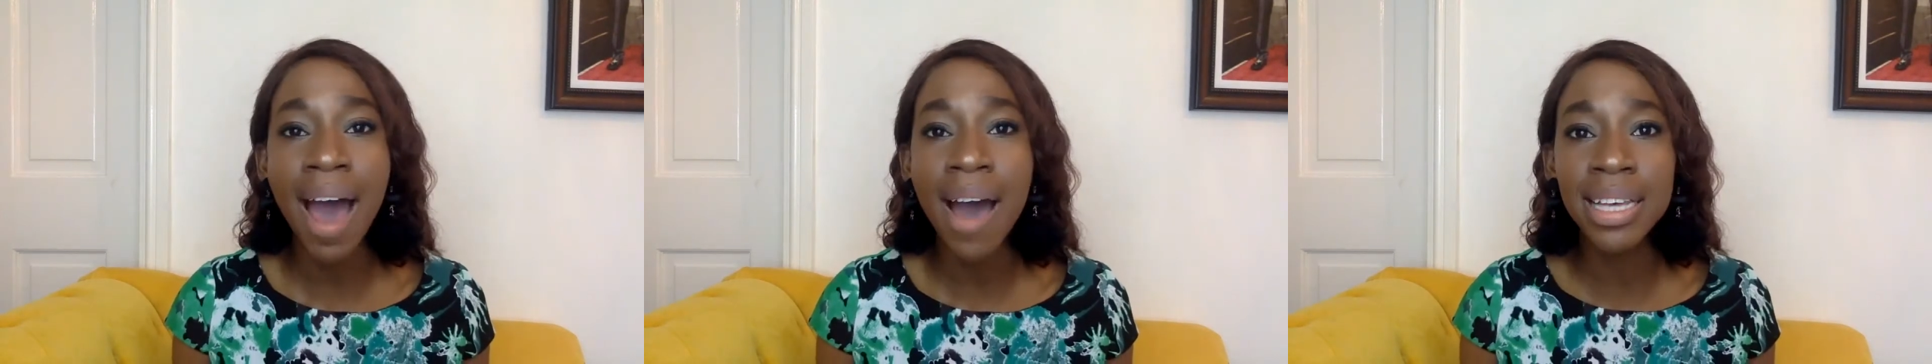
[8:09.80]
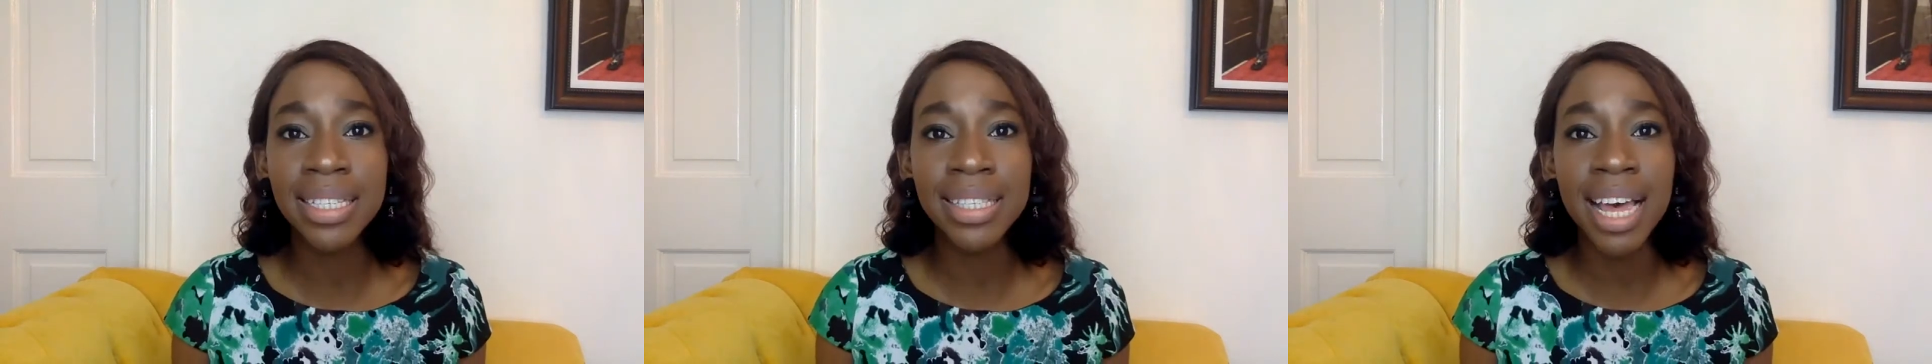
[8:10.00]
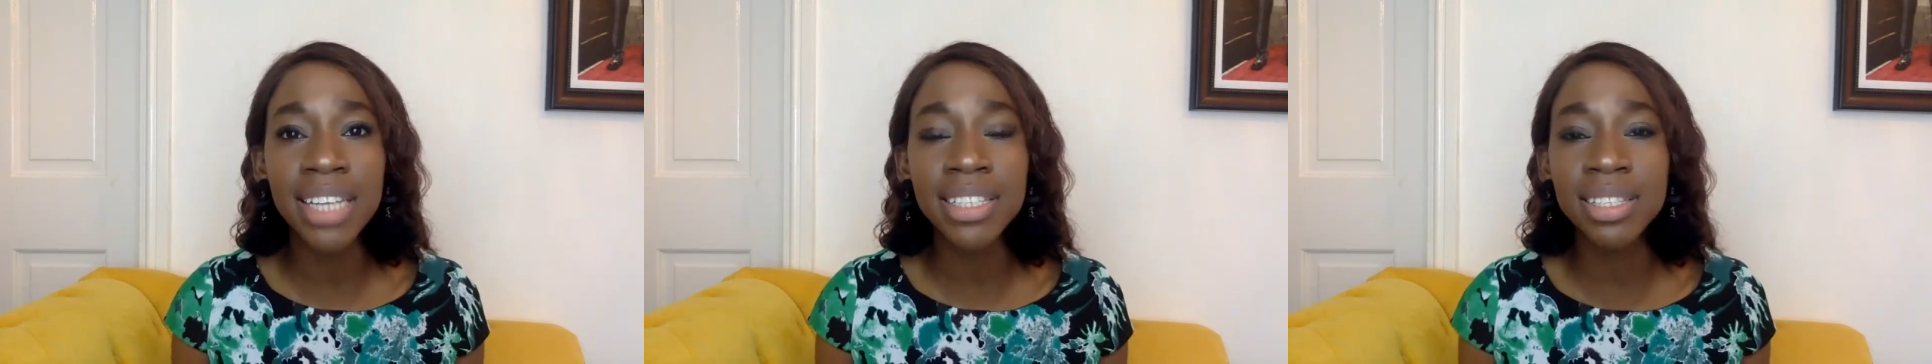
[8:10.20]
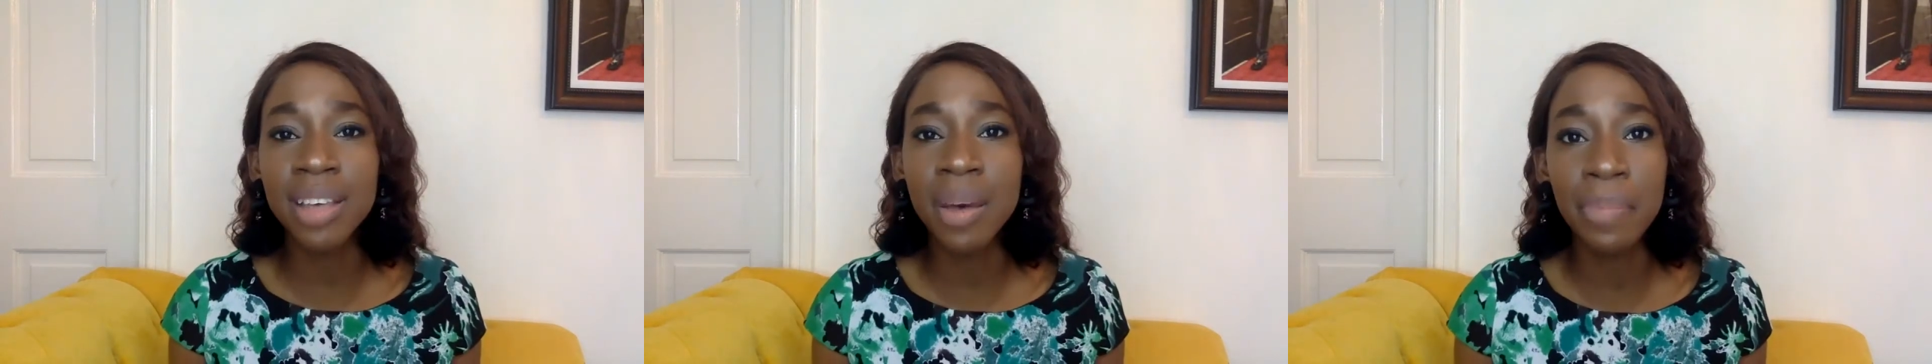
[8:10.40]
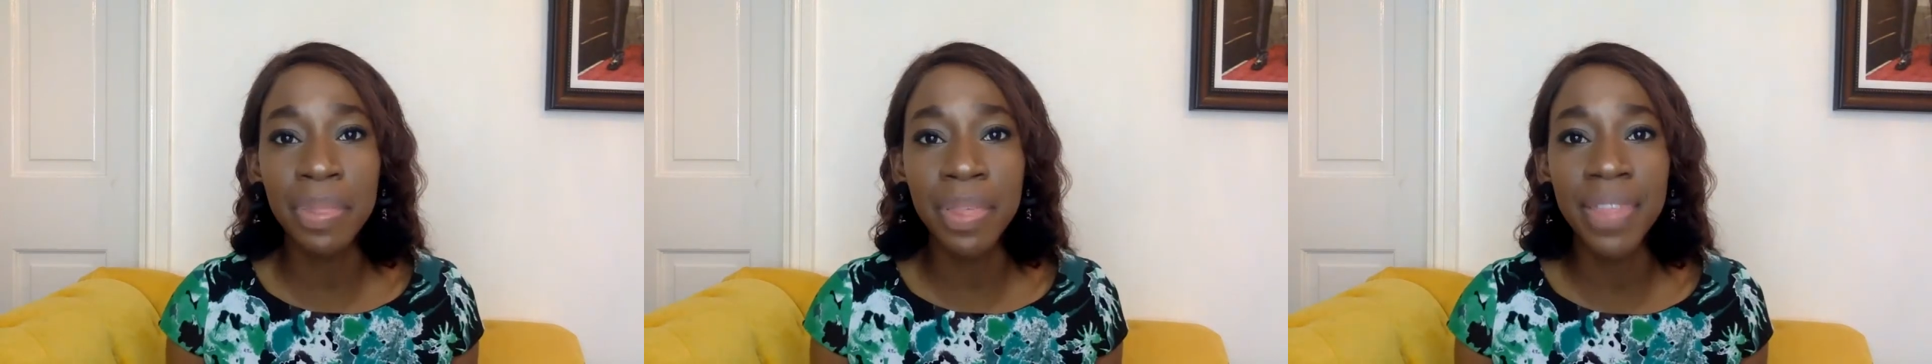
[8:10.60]
Is there
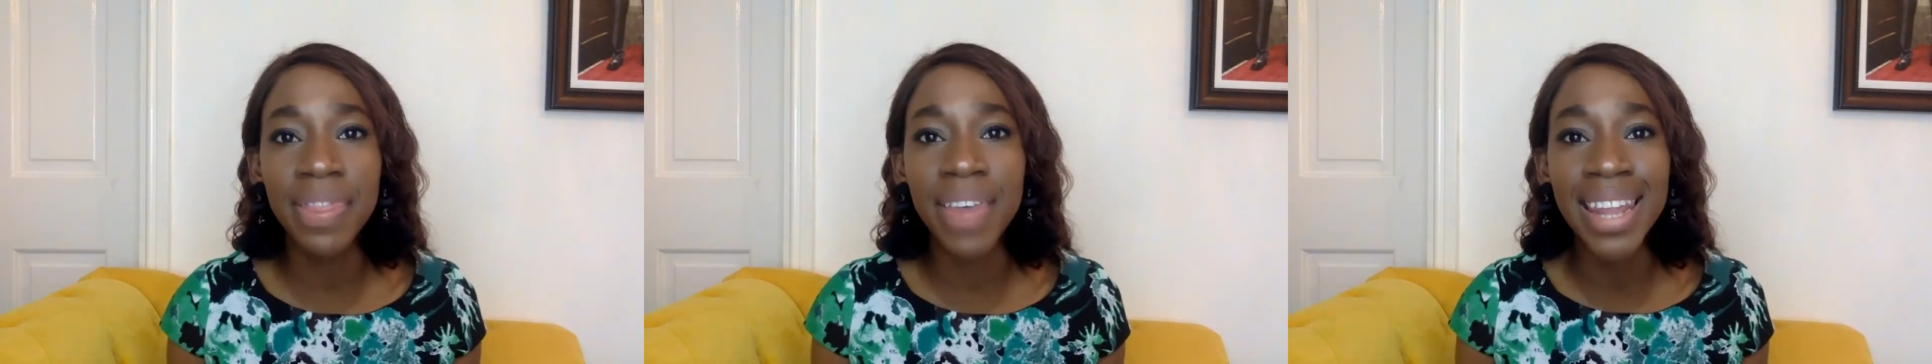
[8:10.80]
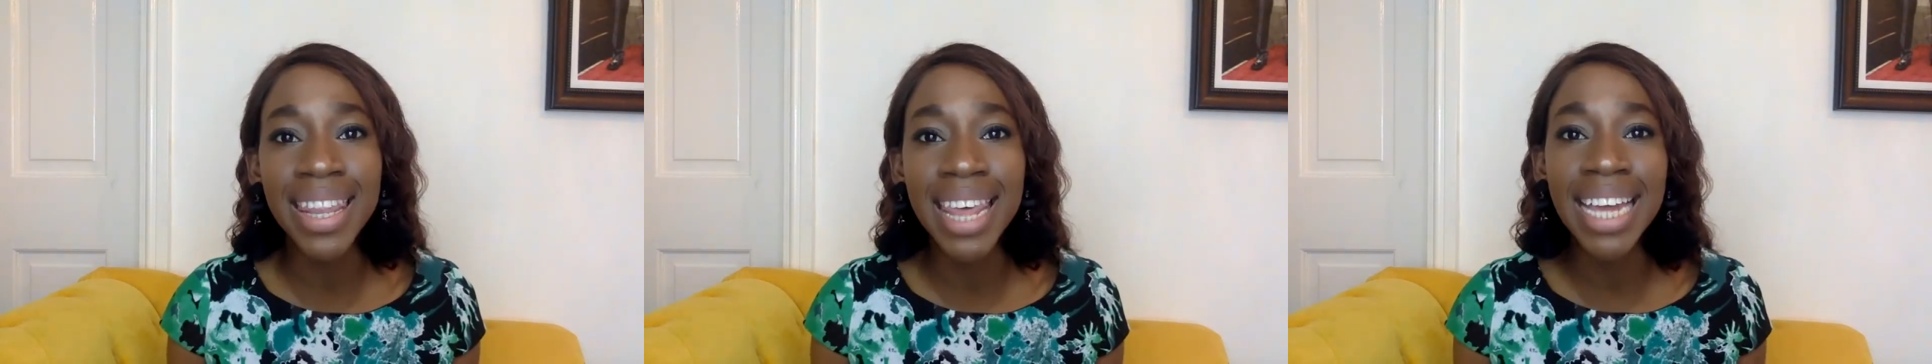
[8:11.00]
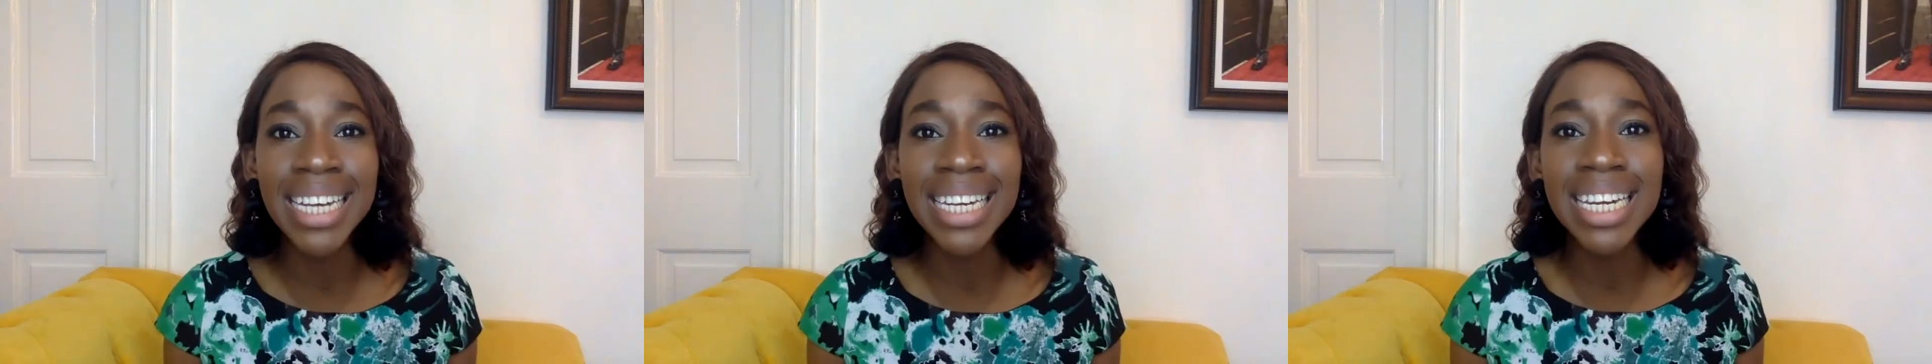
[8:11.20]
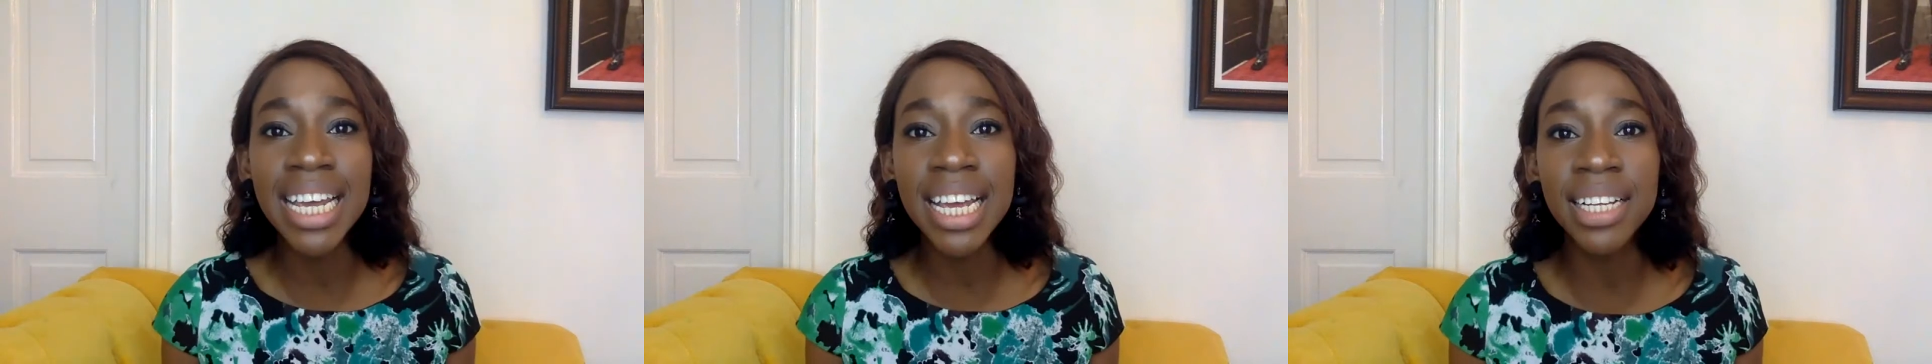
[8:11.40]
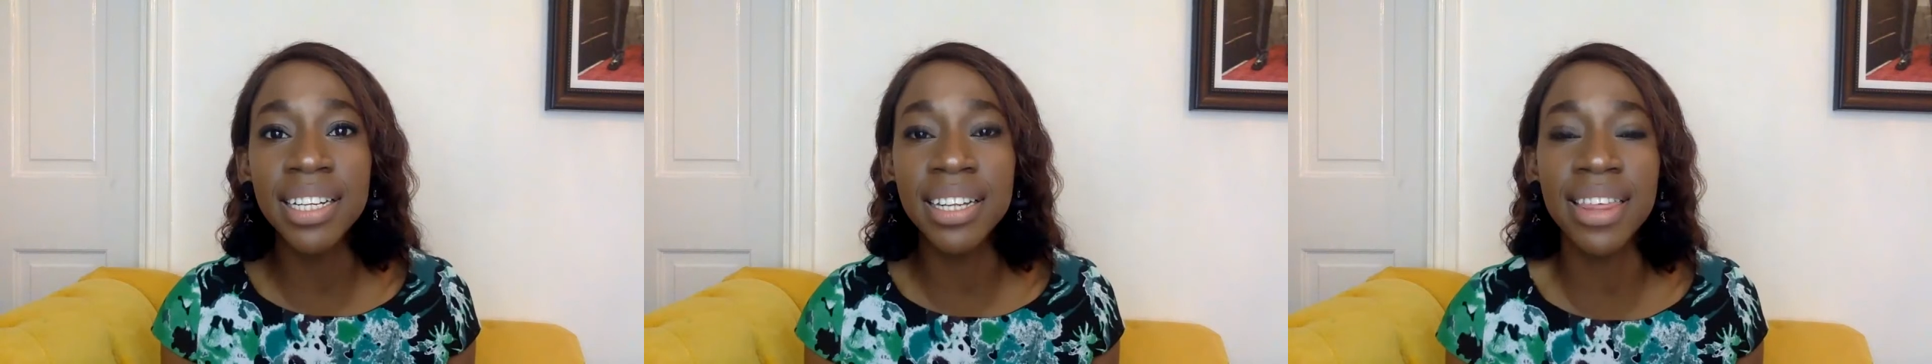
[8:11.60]
something that they
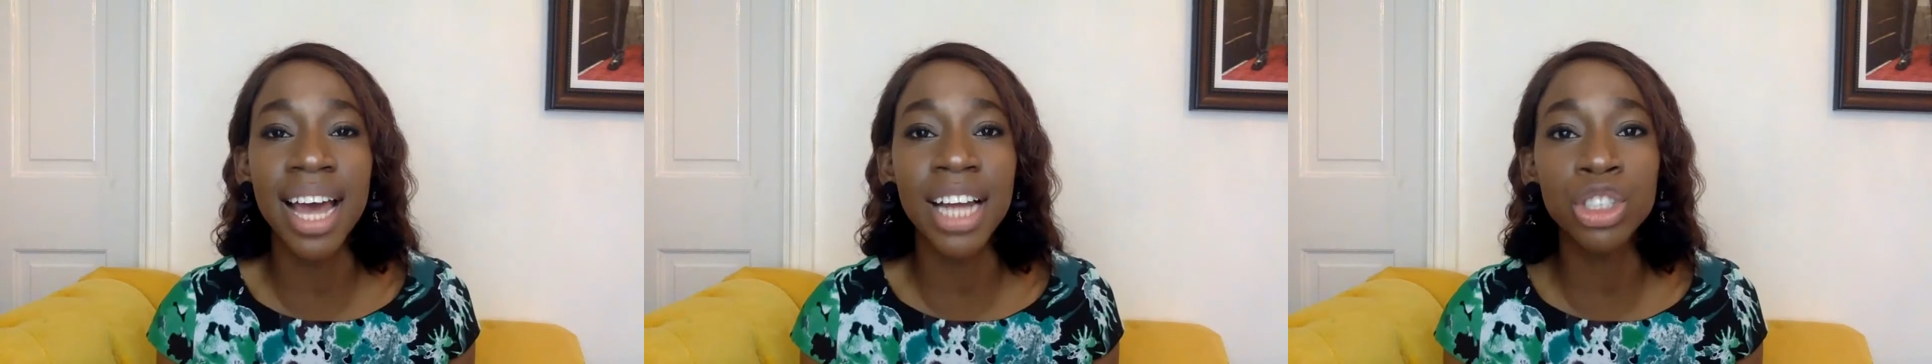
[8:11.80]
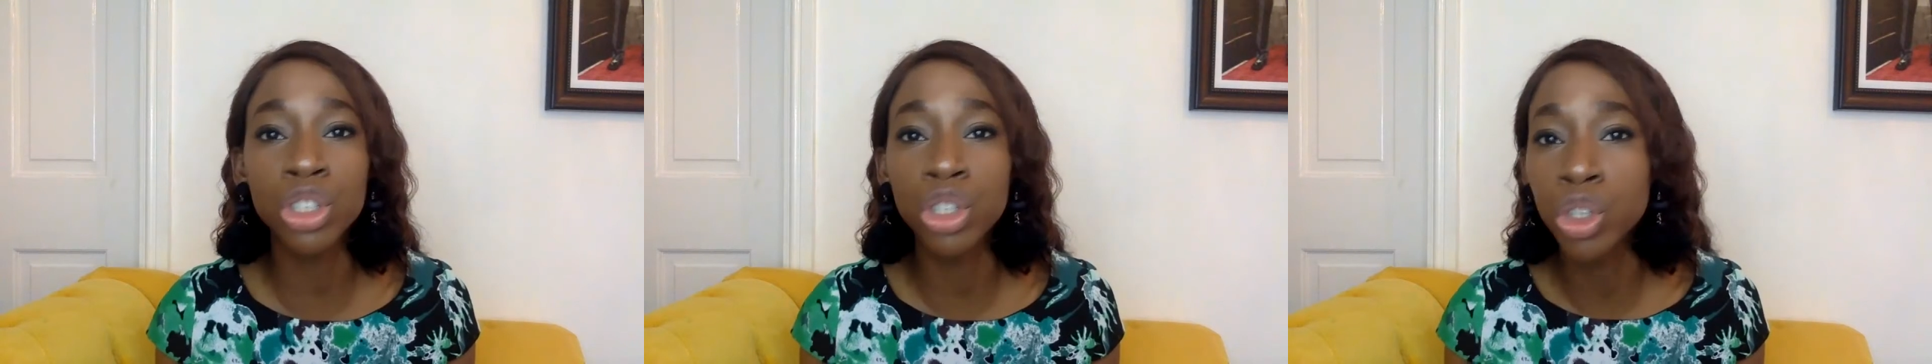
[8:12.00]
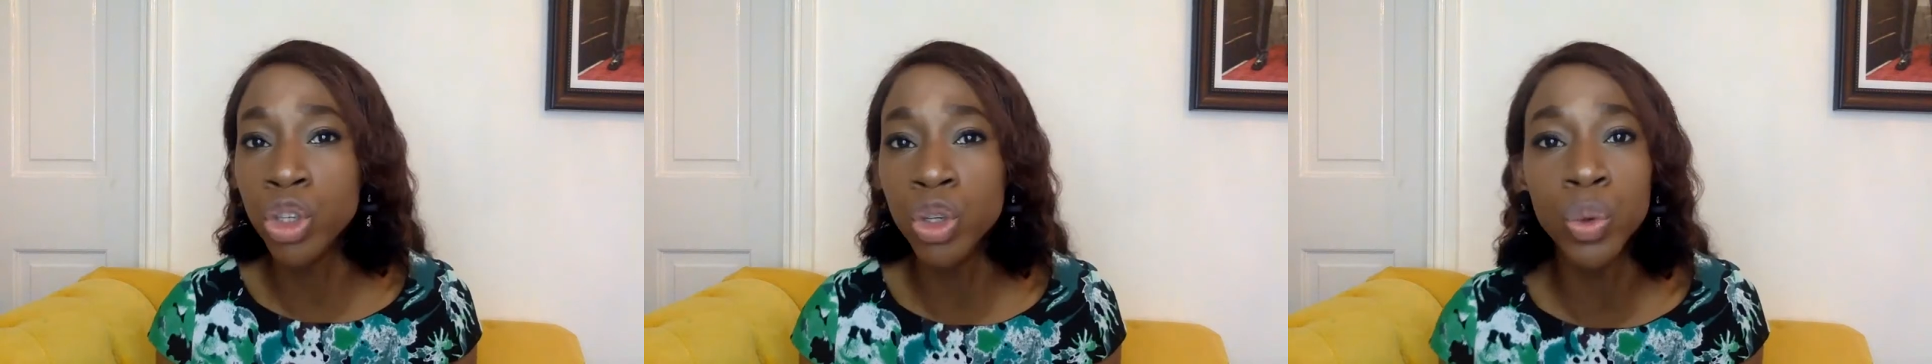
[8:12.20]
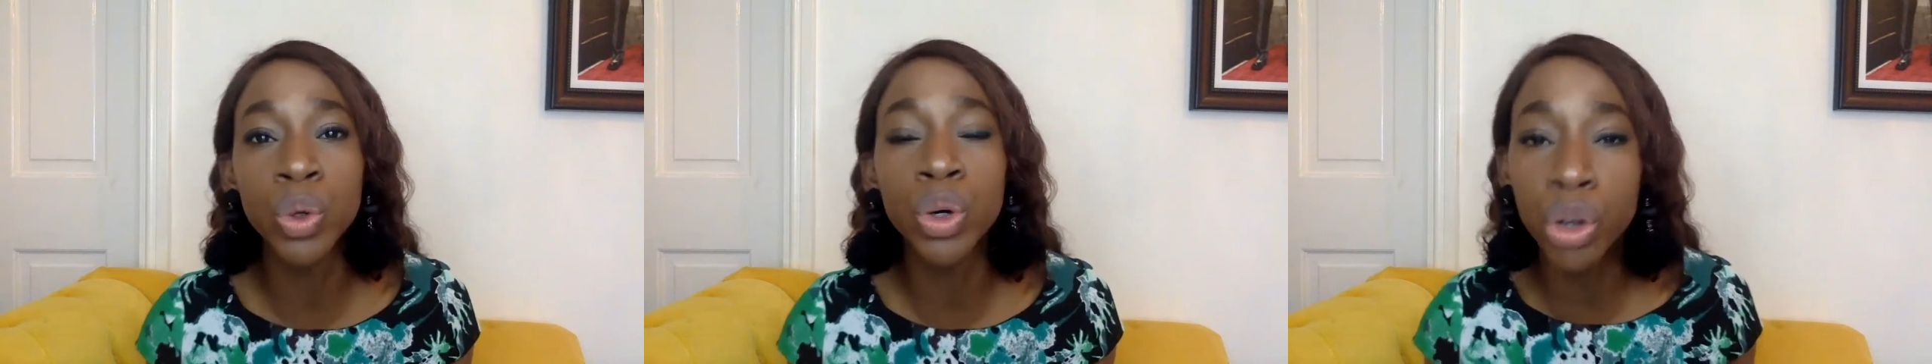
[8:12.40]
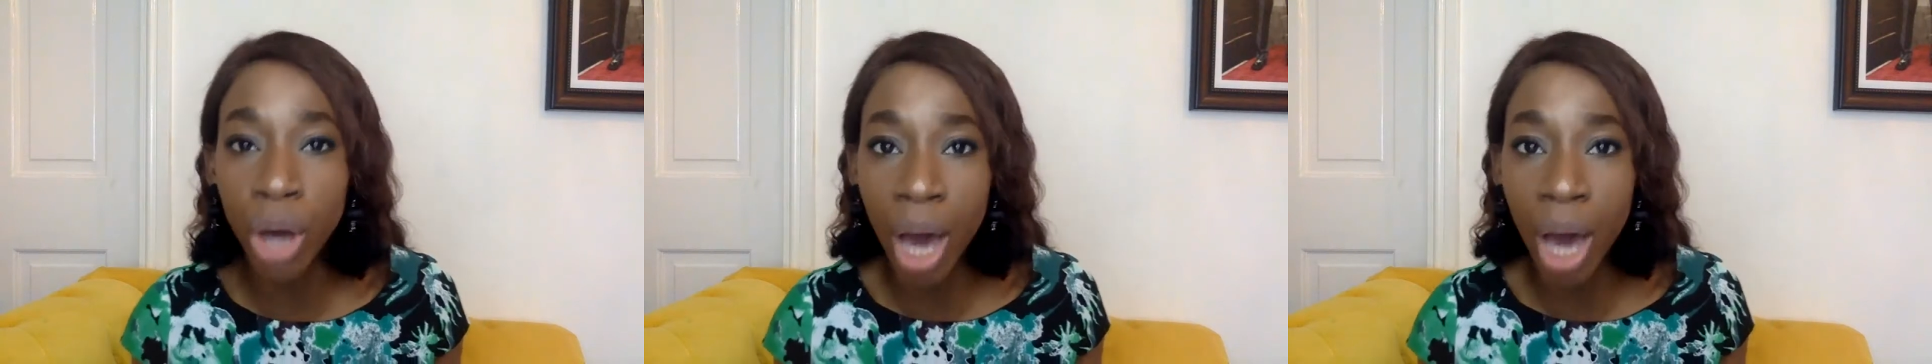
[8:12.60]
need that you